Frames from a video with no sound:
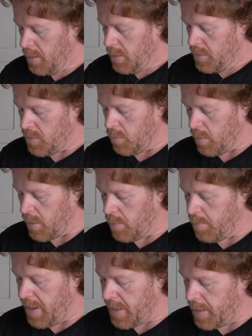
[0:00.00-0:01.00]
So we're going to
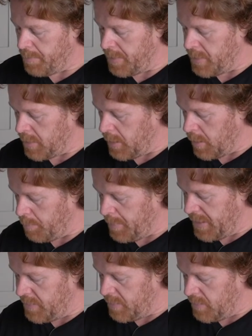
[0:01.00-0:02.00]
break it up into little
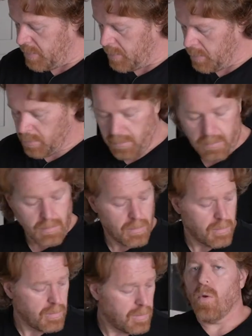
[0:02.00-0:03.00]
pieces here.
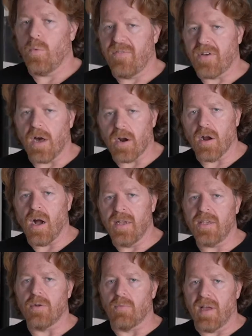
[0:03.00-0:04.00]
We've got our
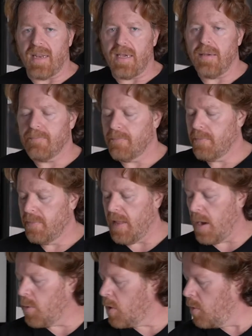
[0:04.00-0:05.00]
onion ready.
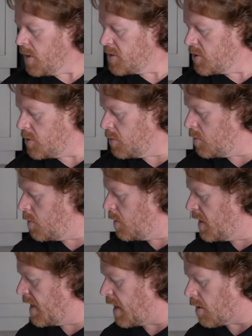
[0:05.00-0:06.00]
Now we're going to
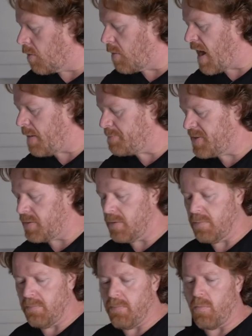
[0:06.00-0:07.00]
get our wraps
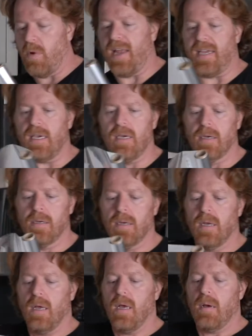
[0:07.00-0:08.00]
ready
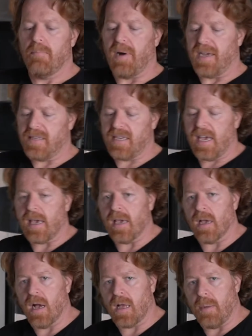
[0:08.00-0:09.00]
by taking
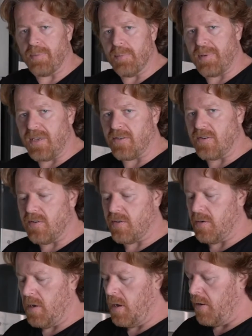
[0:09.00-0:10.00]
a couple of pieces
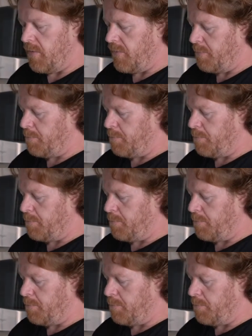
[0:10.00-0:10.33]
of